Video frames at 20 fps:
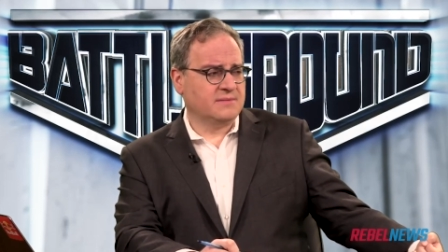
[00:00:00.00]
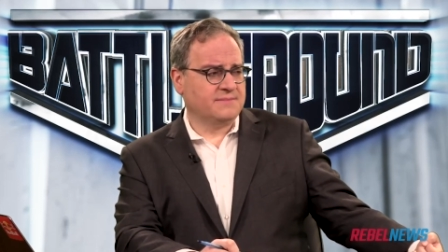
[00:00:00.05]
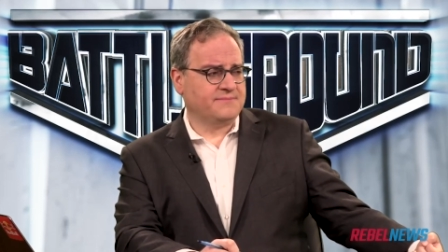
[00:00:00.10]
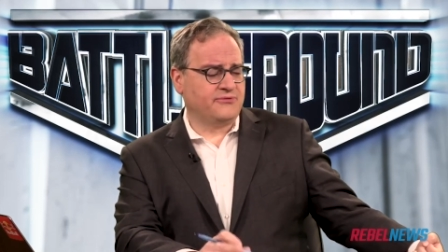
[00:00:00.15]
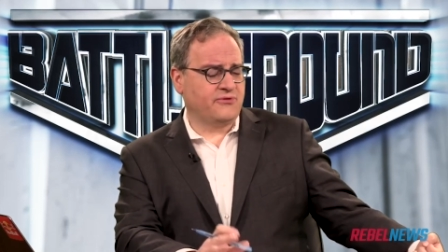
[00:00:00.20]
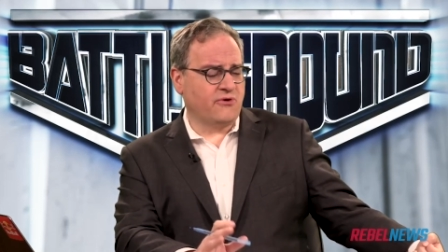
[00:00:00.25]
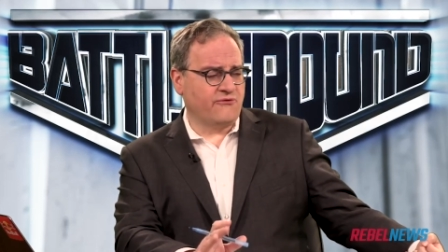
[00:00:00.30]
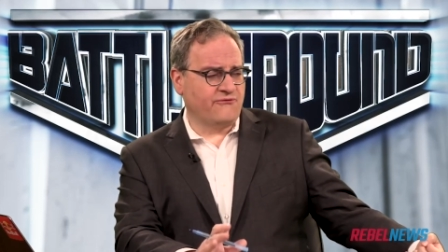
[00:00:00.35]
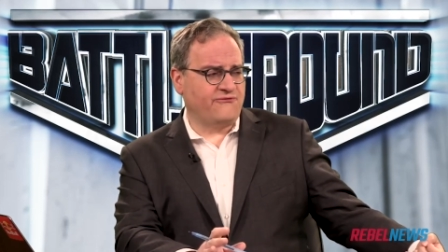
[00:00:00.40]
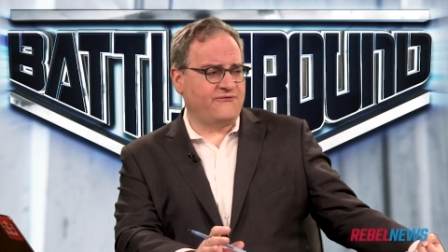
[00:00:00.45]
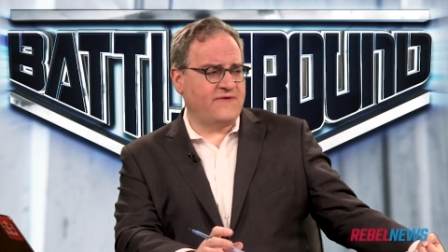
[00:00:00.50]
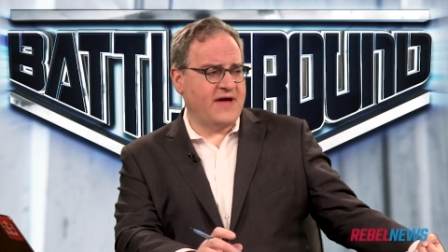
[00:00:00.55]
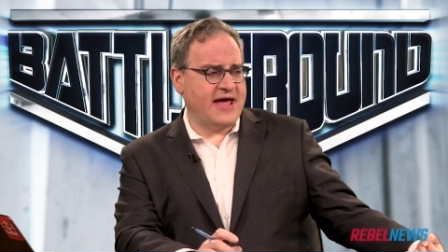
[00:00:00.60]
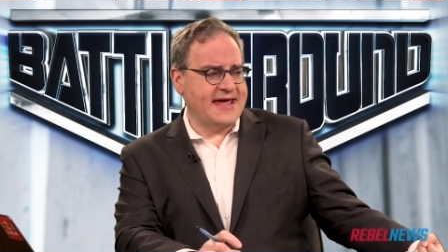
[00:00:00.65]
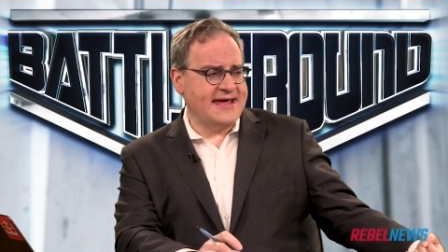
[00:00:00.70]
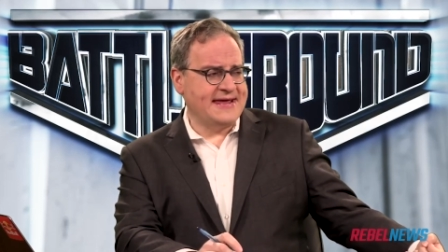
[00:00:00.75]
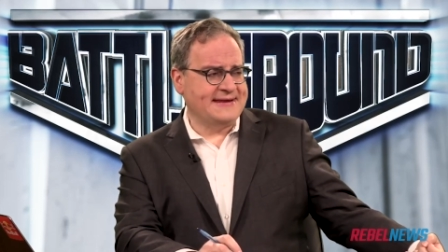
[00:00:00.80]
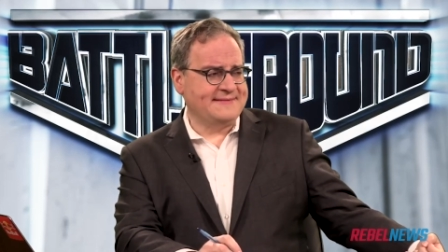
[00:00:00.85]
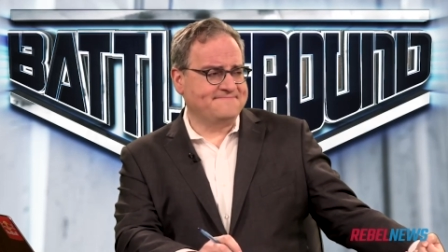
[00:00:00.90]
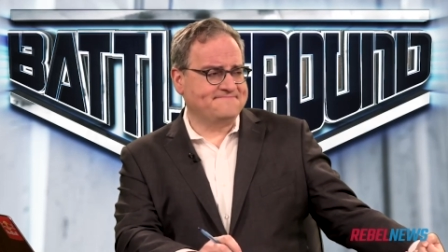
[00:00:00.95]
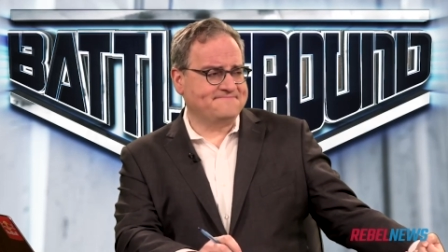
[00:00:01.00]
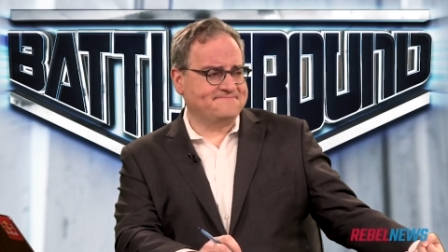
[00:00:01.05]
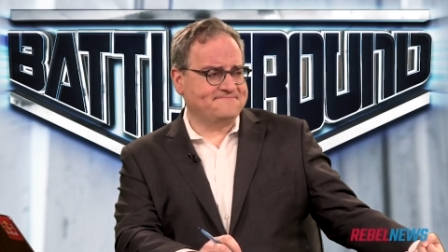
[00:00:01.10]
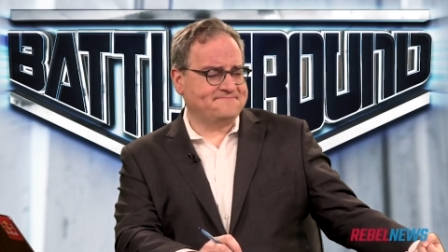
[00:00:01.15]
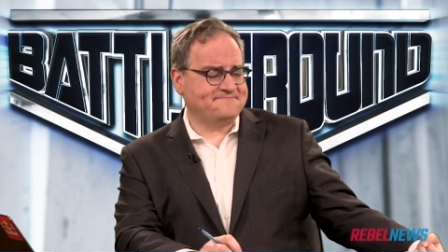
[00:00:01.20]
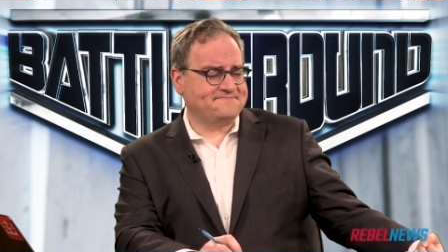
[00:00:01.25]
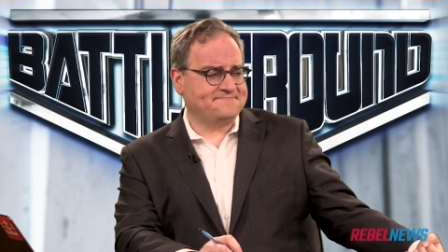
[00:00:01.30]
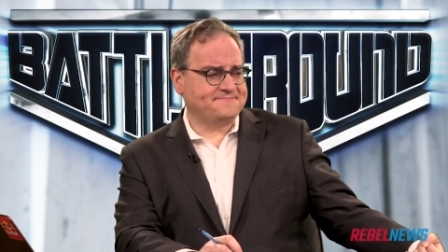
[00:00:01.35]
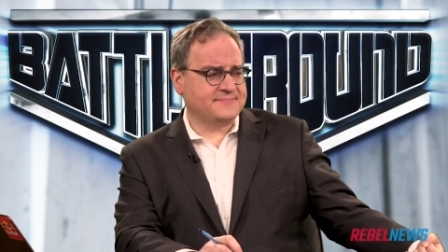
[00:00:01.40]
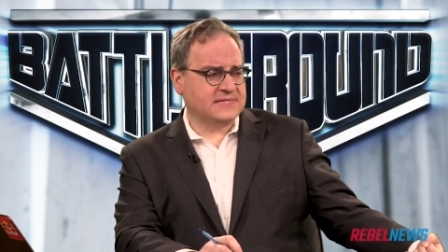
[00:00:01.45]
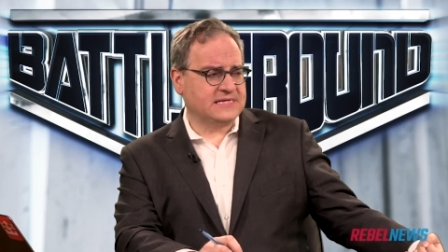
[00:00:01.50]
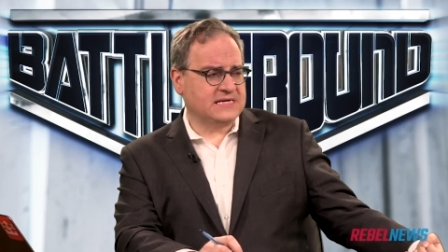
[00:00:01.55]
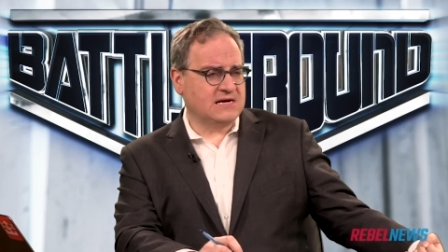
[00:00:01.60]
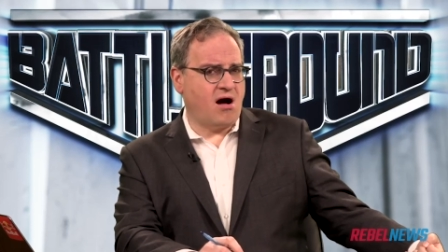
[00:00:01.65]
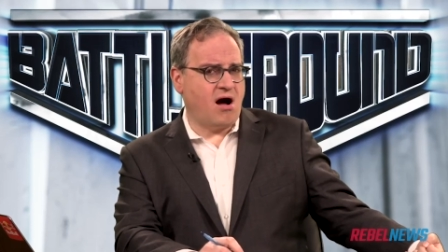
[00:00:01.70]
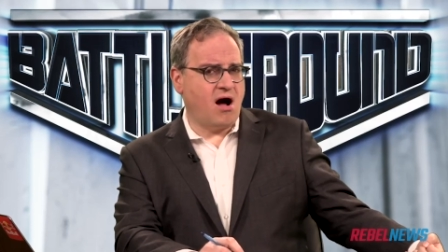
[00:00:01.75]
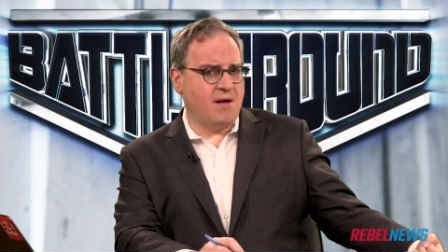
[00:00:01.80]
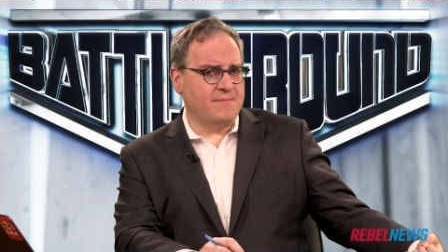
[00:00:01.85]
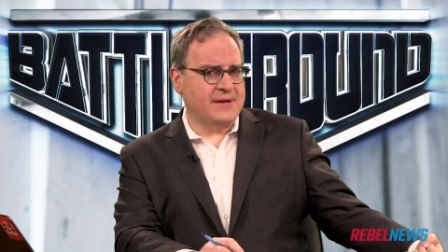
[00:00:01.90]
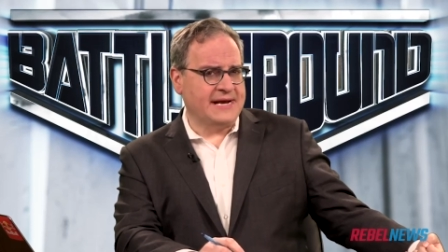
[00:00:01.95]
profane
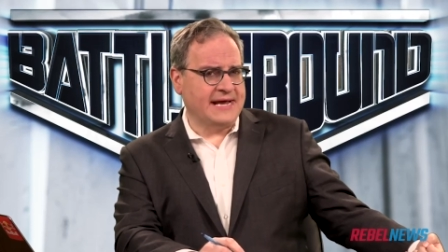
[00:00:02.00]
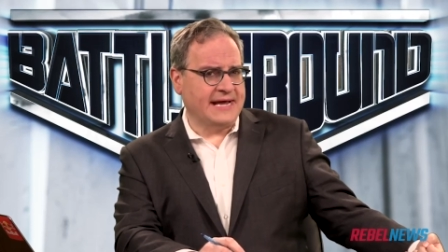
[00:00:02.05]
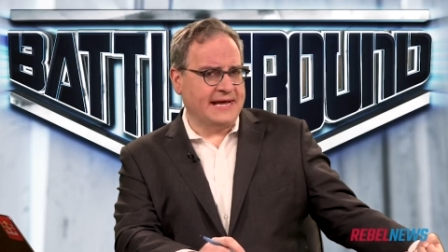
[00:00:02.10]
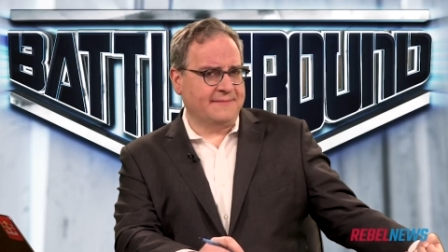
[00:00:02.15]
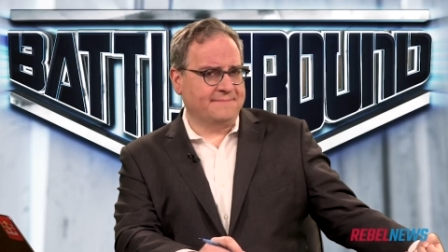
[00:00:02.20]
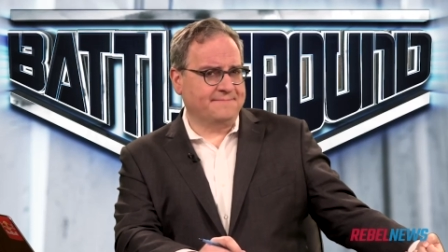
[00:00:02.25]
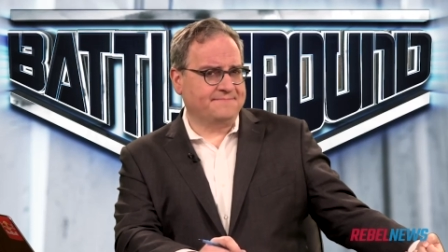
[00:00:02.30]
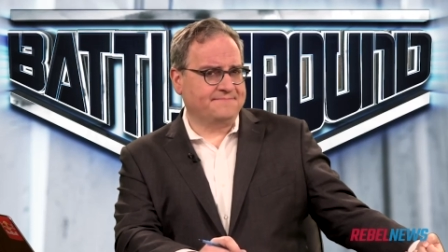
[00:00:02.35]
comedy.